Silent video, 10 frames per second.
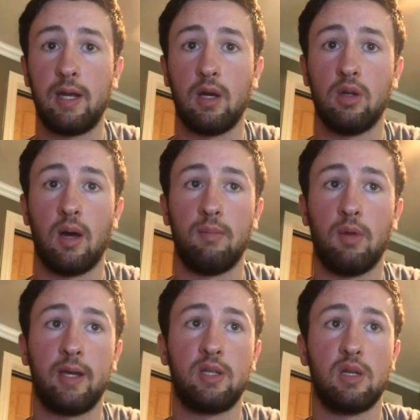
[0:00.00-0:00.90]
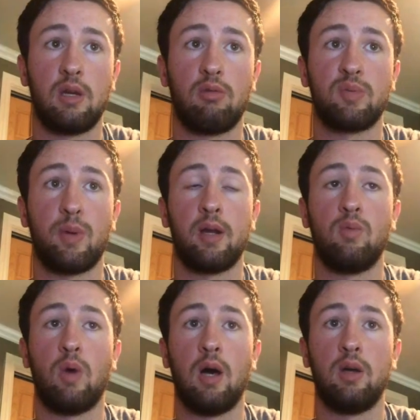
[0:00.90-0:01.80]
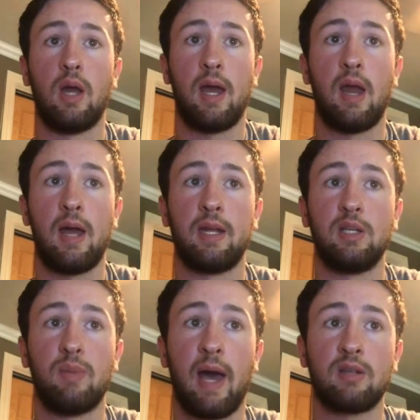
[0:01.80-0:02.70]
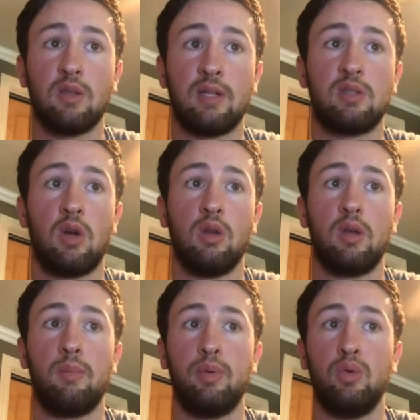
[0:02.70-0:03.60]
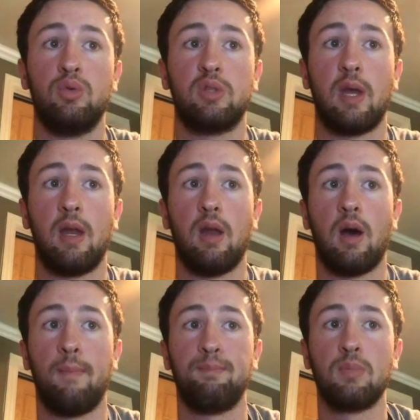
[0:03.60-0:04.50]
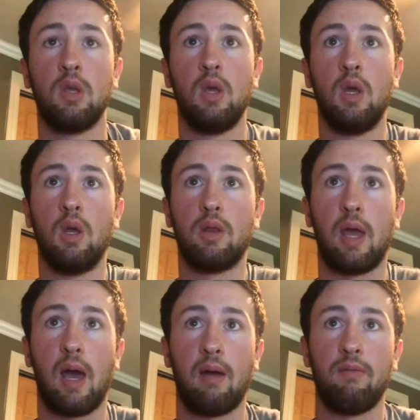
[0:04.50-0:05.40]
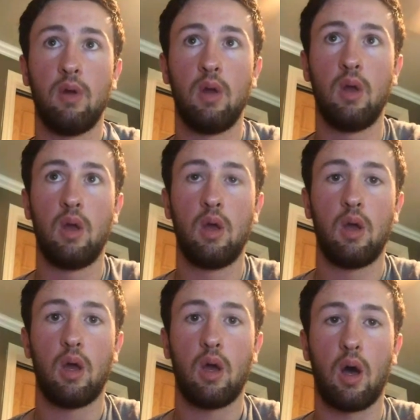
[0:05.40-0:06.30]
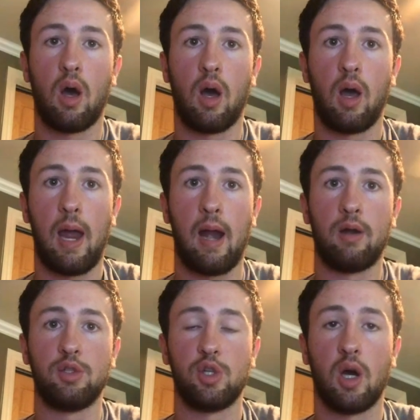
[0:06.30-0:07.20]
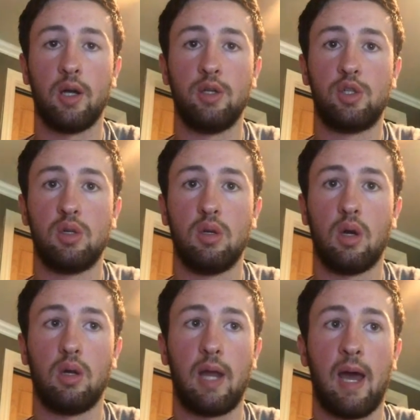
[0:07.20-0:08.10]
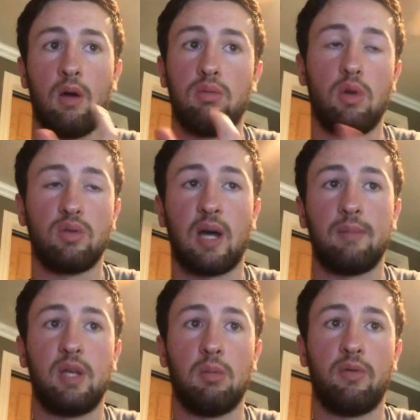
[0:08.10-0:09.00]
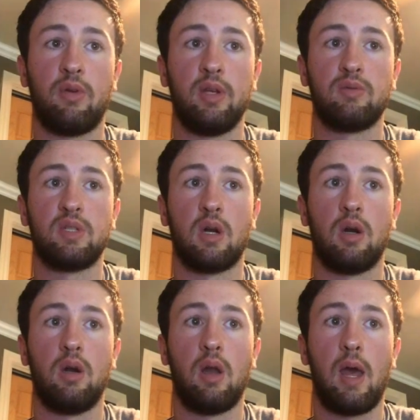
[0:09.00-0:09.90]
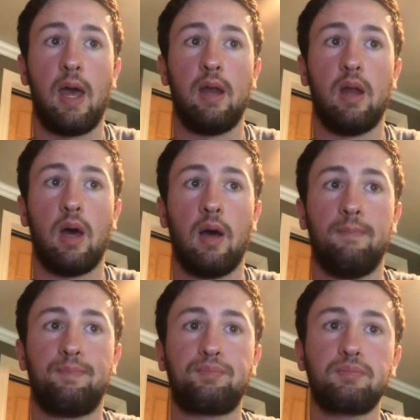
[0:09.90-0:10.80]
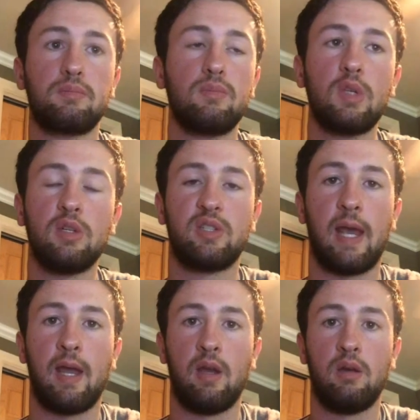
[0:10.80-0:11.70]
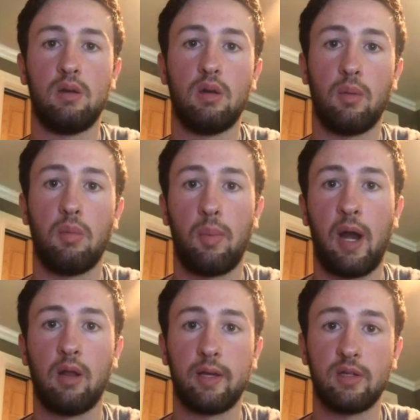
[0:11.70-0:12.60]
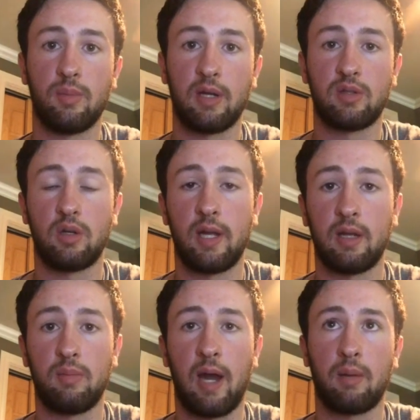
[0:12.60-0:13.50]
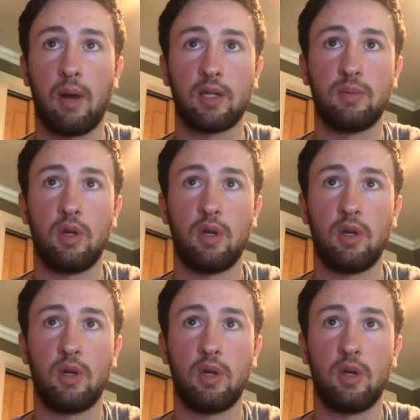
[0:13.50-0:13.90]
Healed up nice, and he responded well, and he's back, so that's certainly a boost. And they have Aaron Judge now, no timetable for his return, and Stanton apparently is about to start taking batting practice.